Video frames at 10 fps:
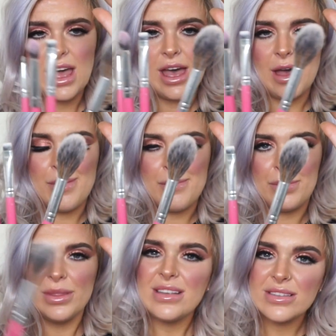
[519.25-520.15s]

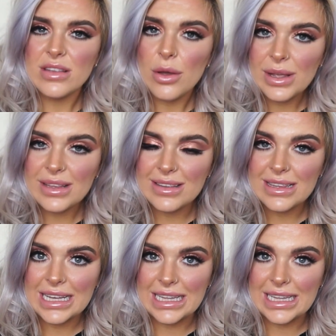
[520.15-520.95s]
but they're so easy to